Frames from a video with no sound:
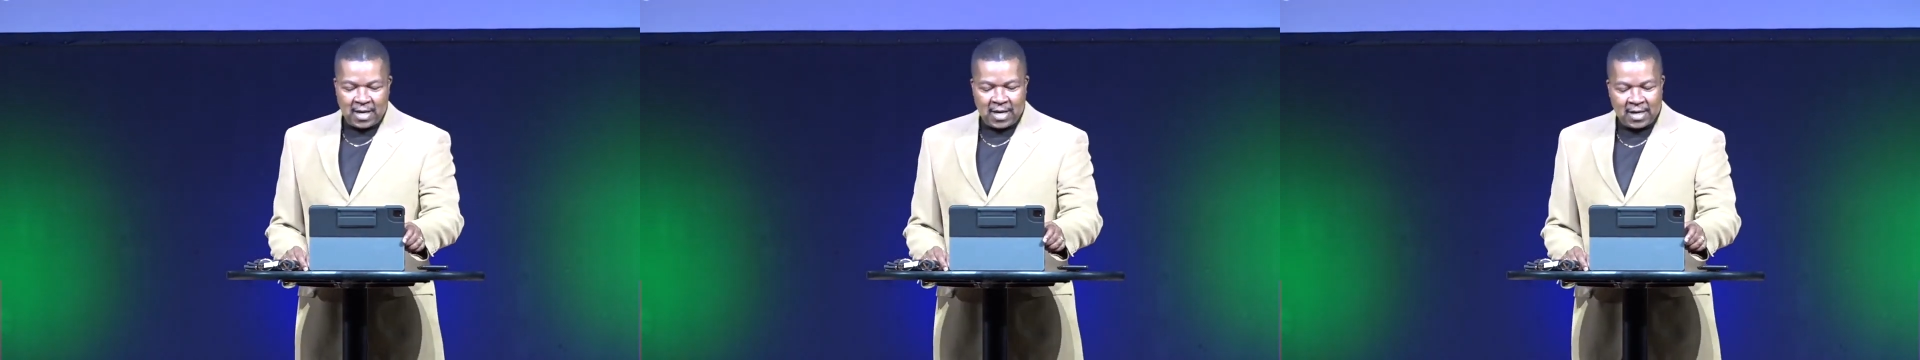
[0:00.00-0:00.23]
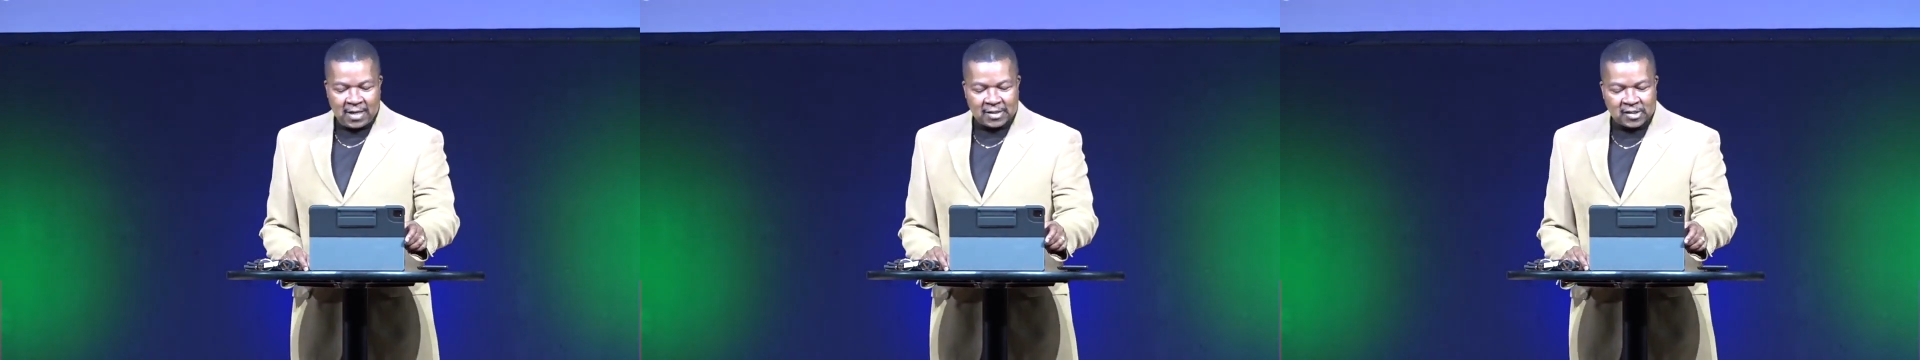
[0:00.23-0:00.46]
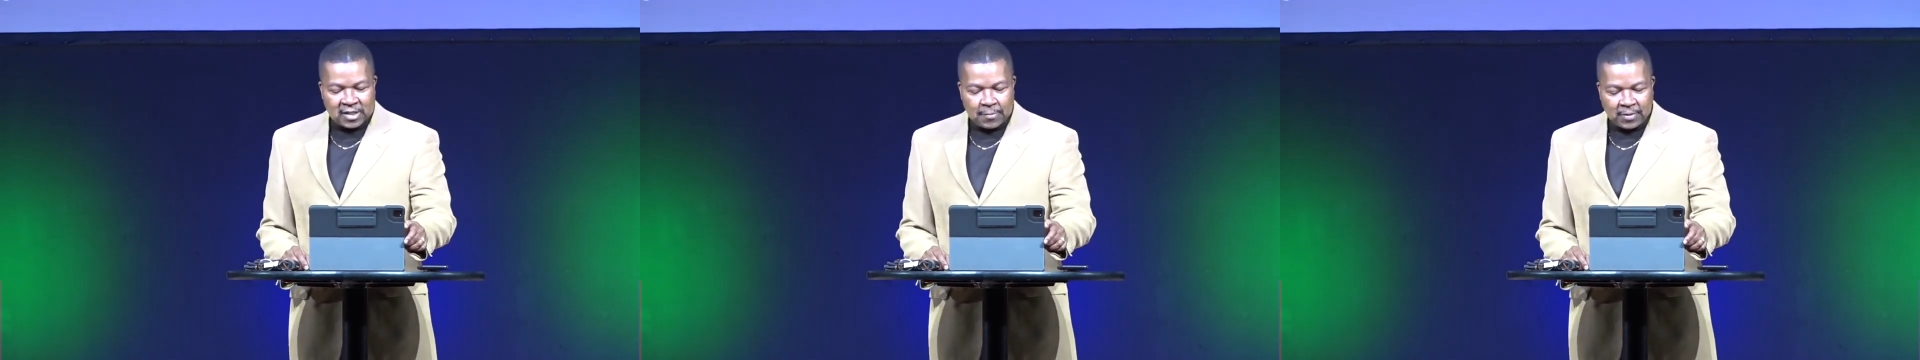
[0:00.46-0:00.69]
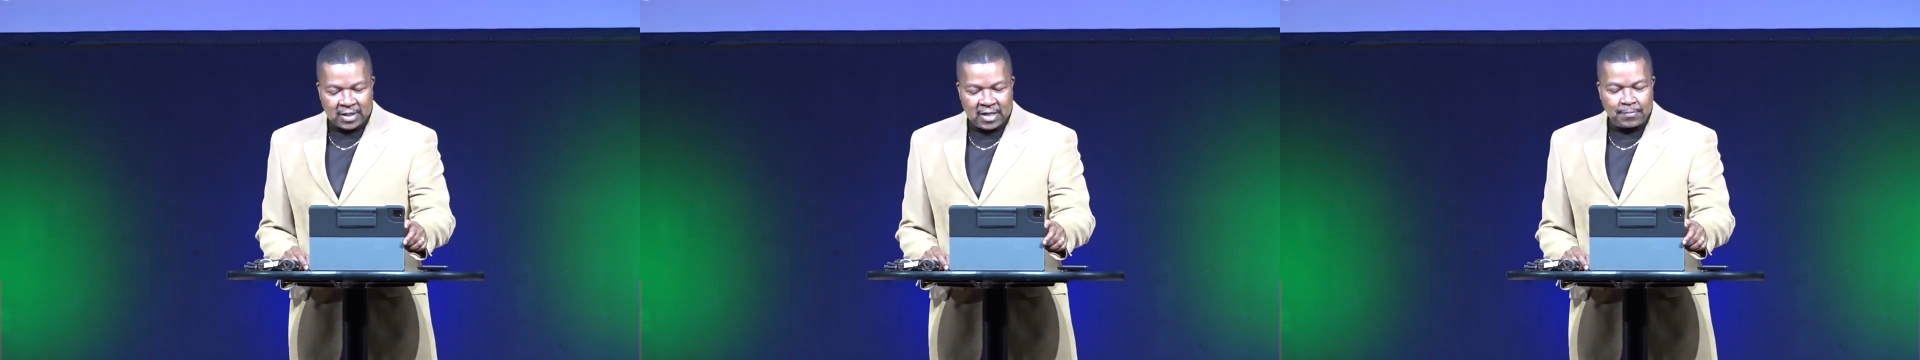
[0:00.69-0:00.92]
it is
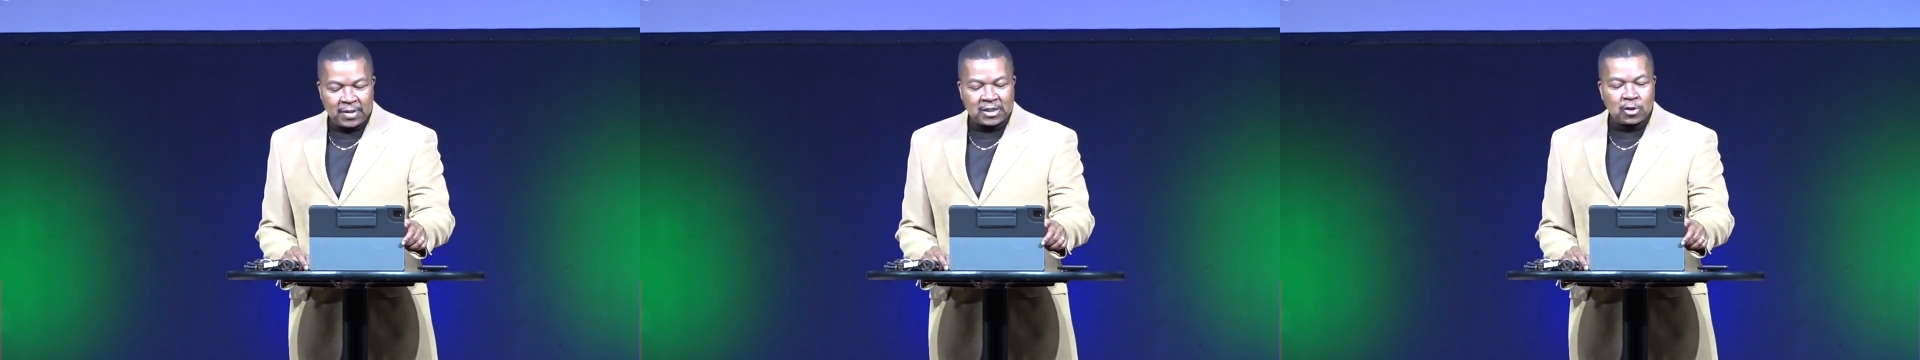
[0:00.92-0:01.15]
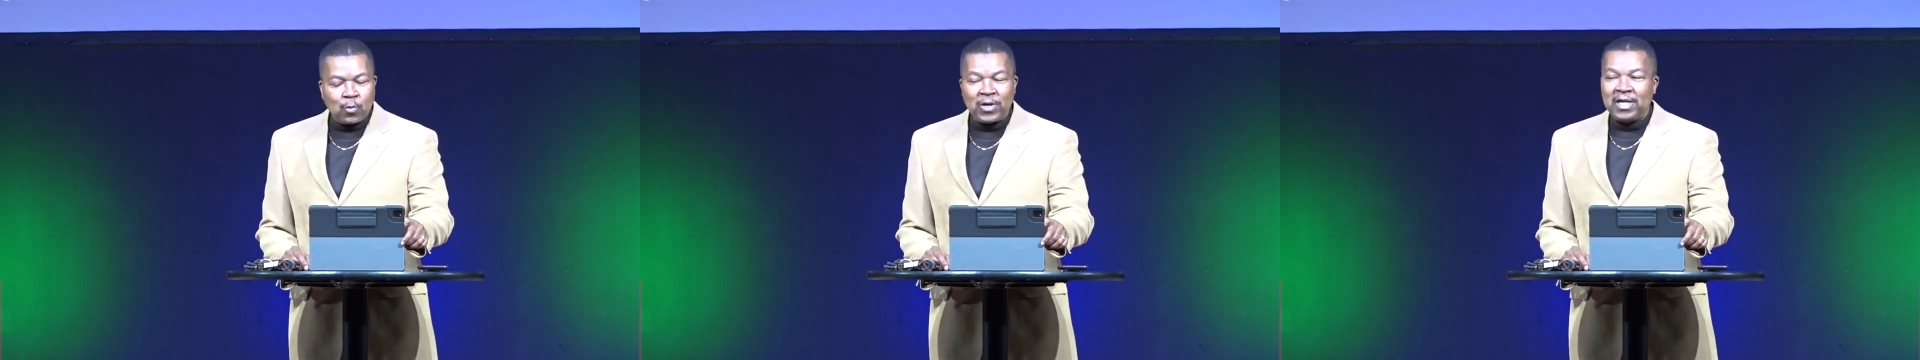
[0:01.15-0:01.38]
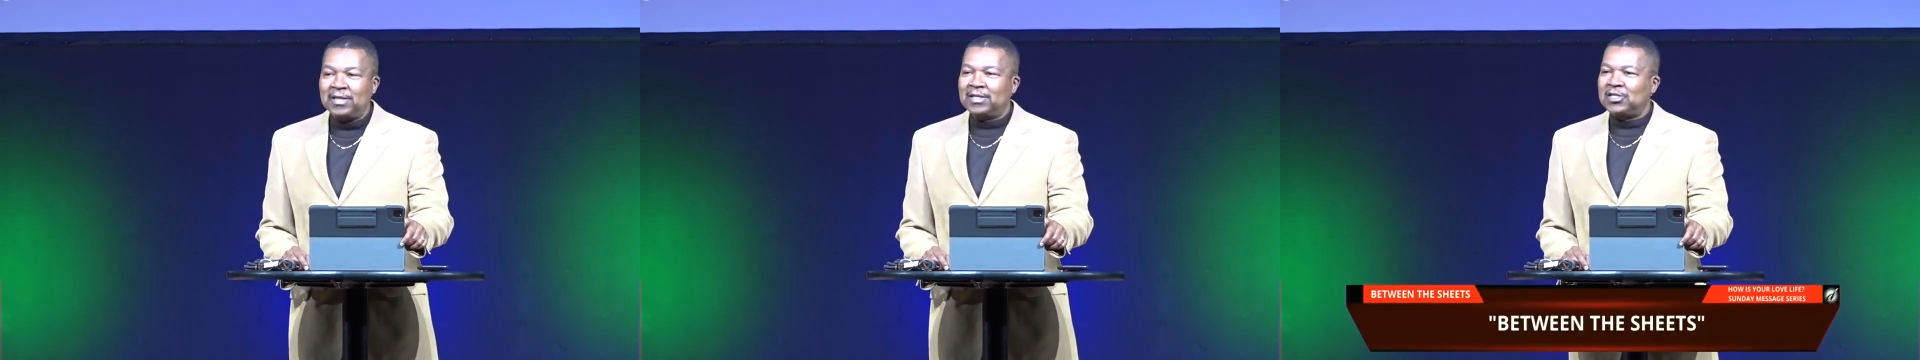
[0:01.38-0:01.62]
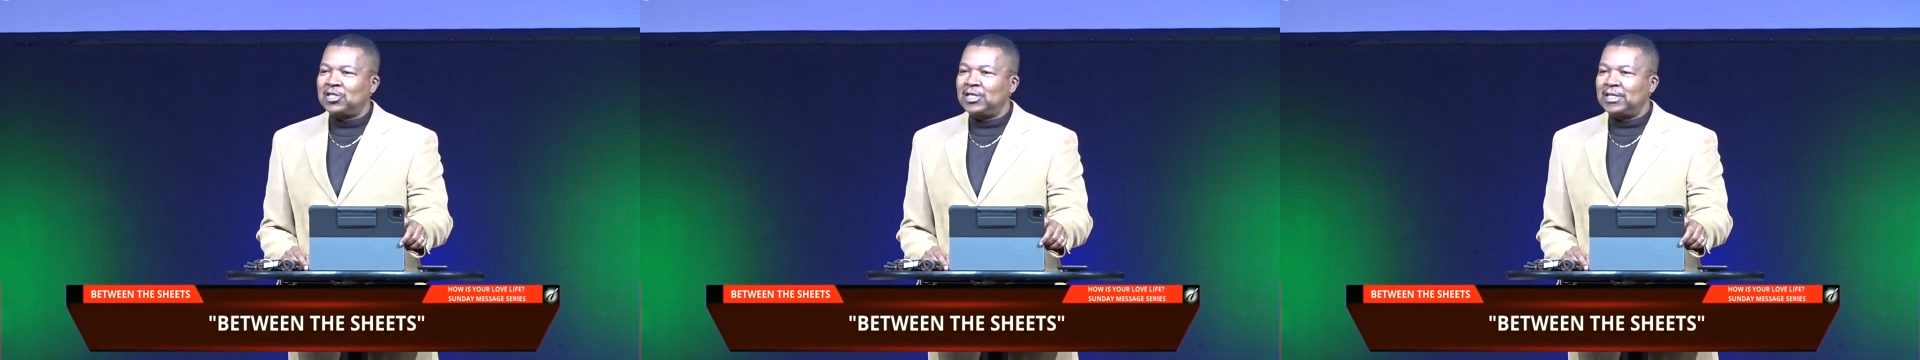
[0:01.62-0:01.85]
simply between
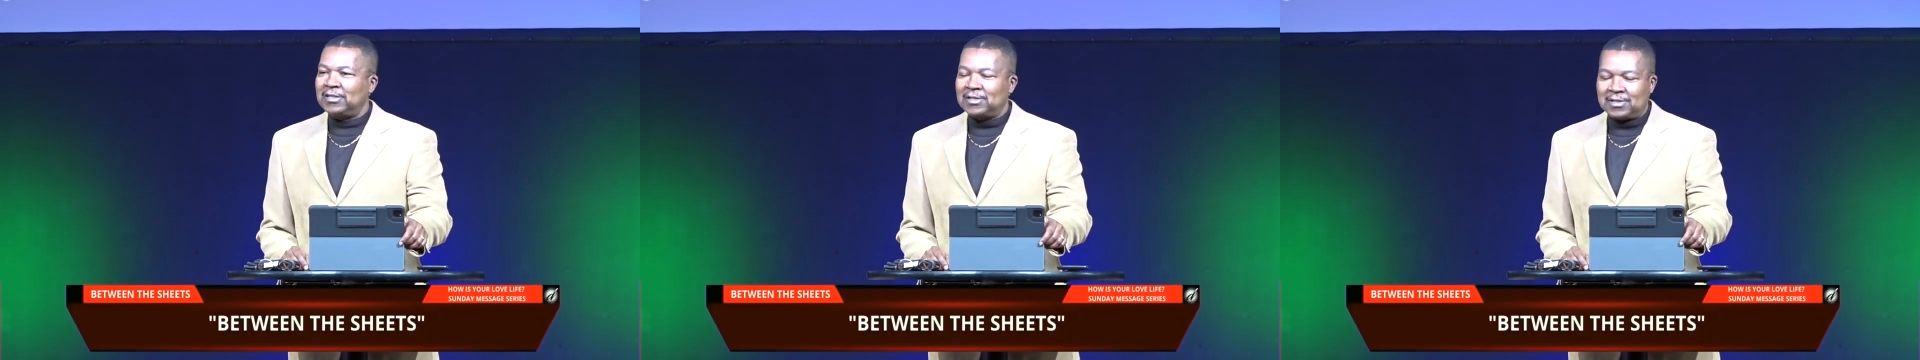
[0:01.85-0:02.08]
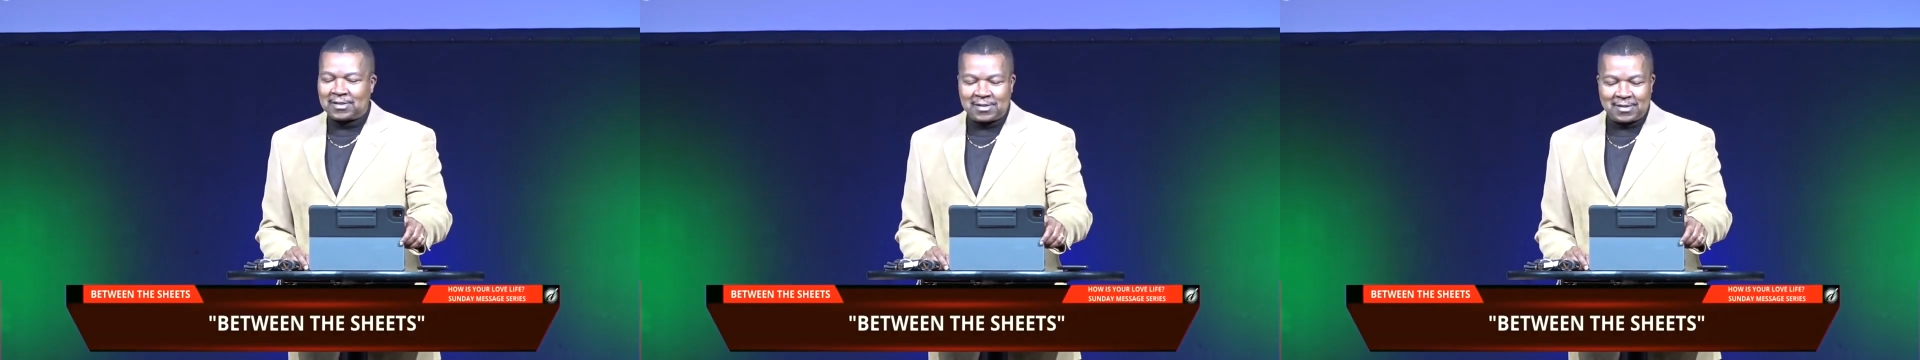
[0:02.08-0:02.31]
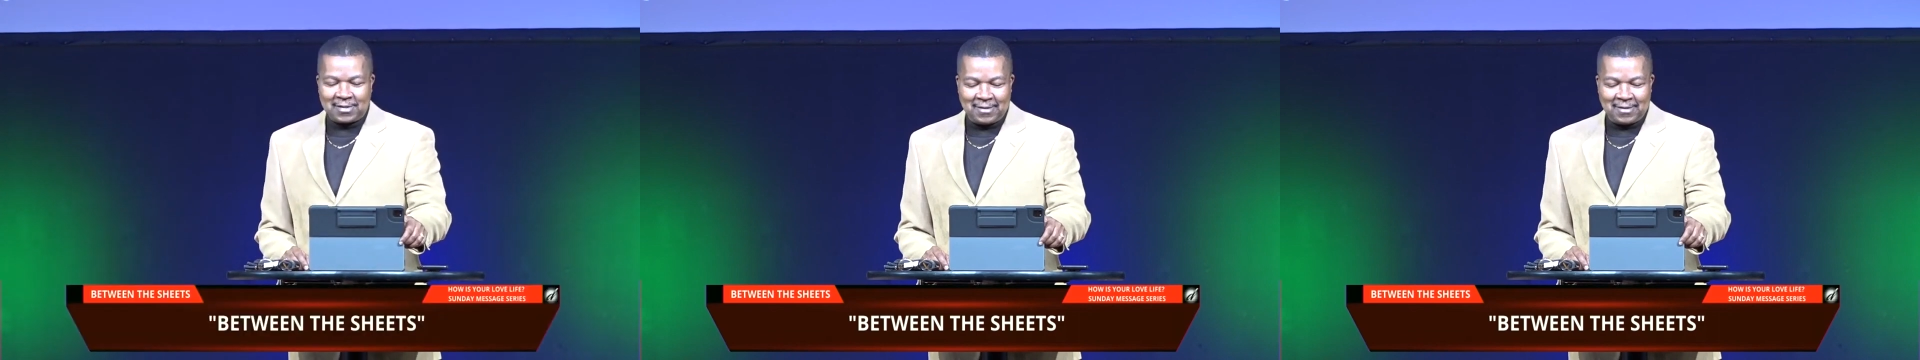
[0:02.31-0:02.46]
the sheets.